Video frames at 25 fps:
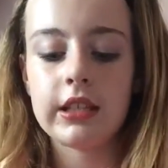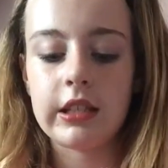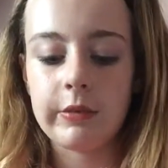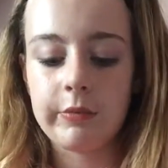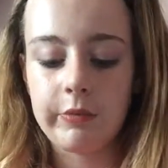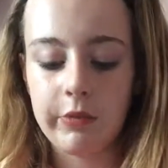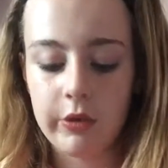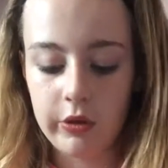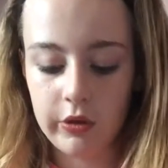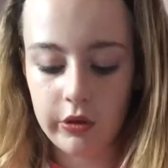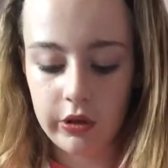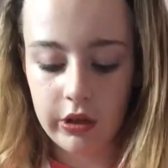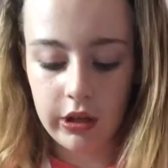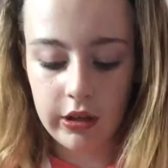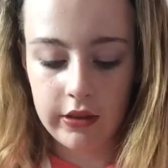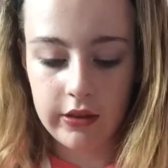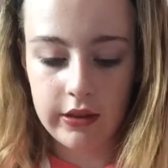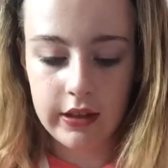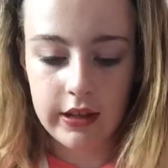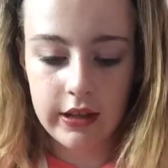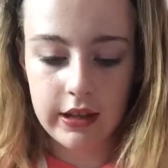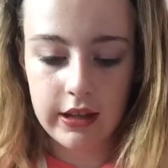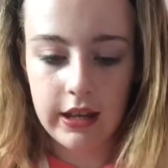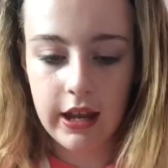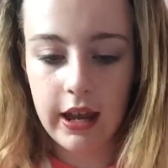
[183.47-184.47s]
the book
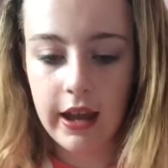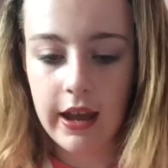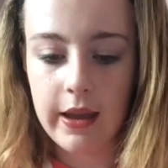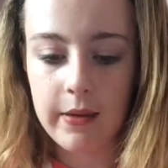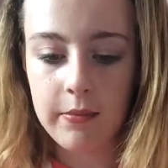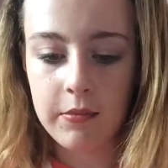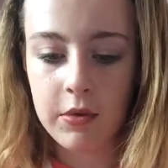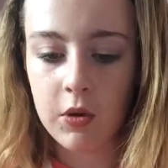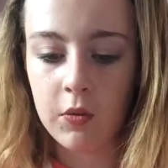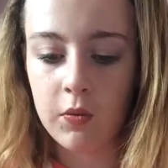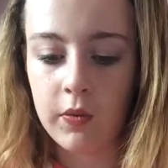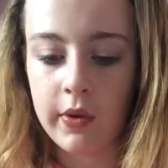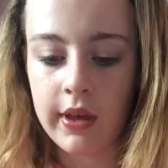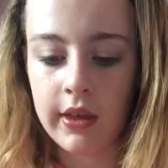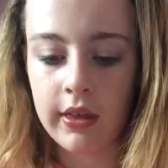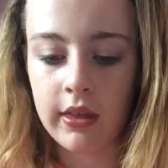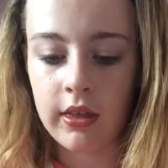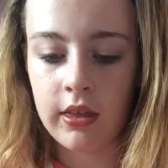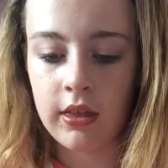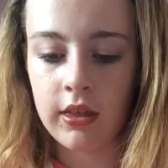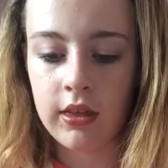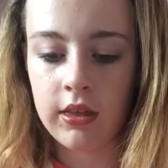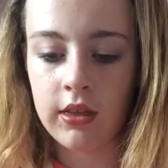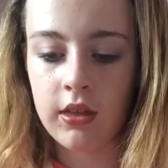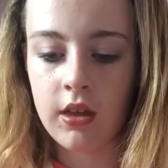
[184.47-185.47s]
that came
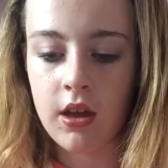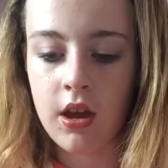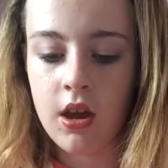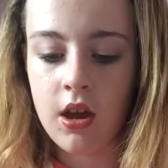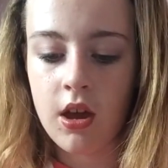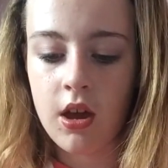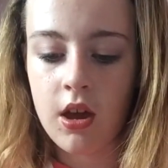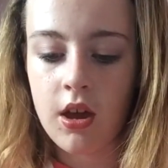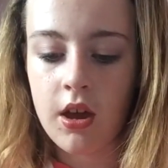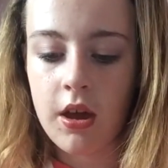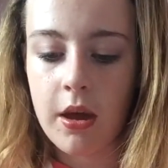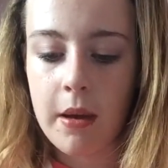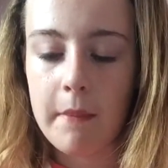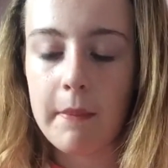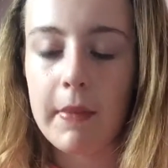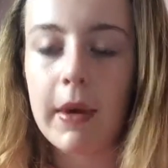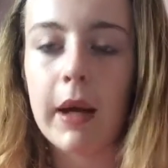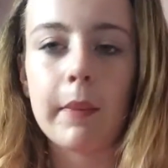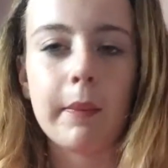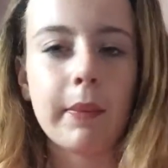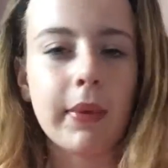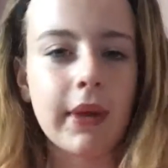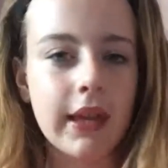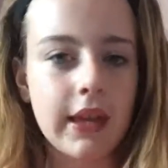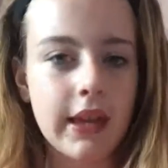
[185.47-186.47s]
with
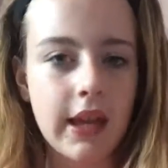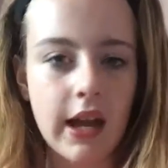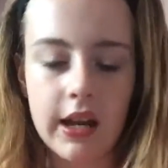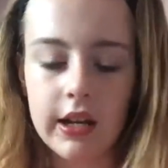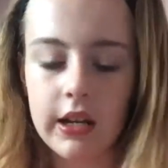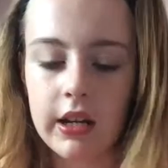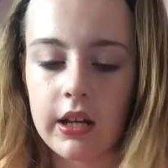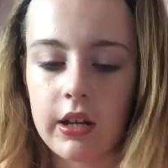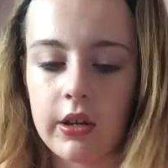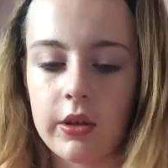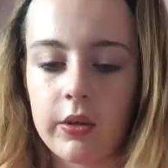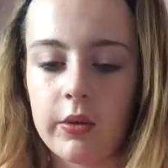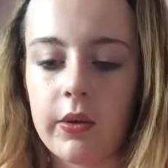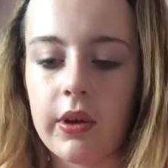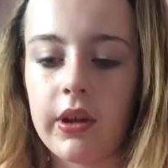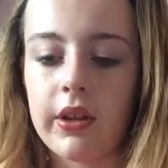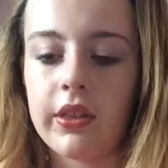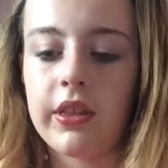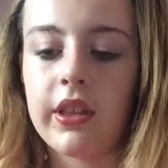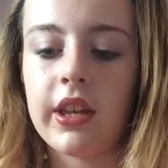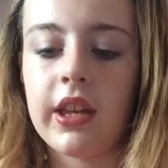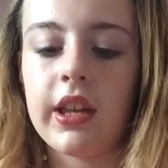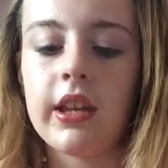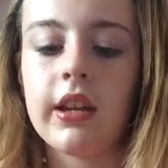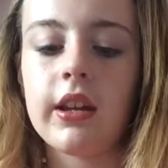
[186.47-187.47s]
my piano, I
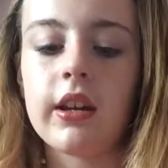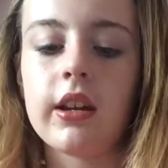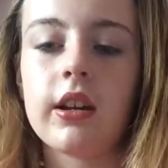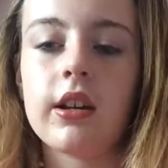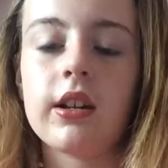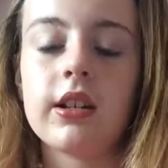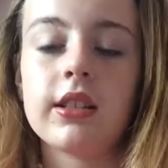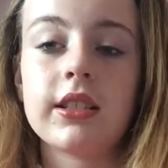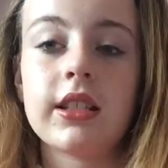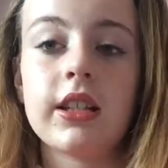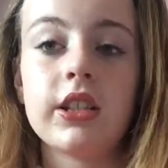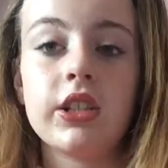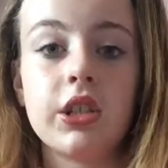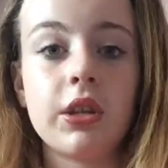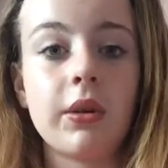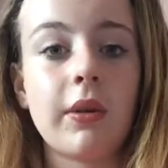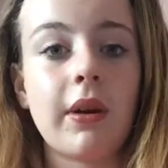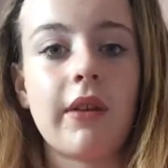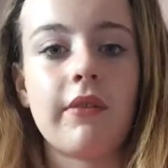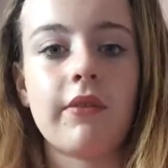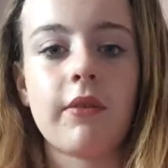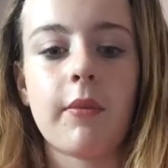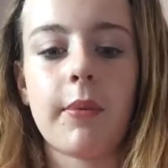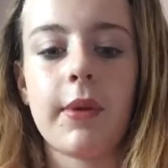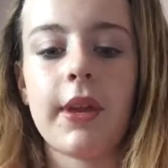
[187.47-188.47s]
think, because I do
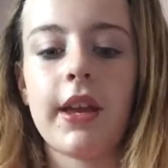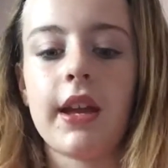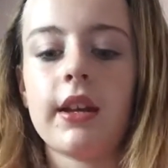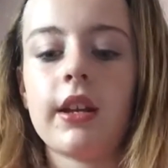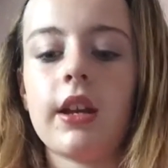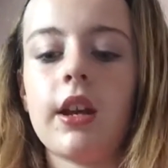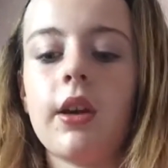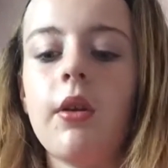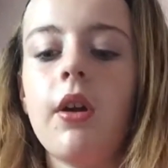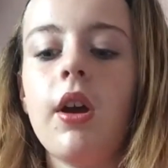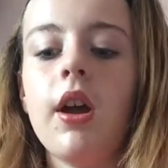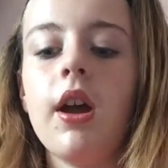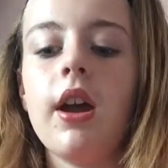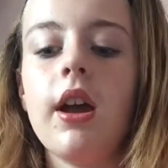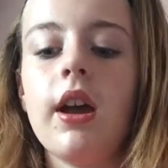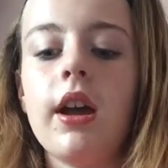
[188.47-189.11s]
have a piano.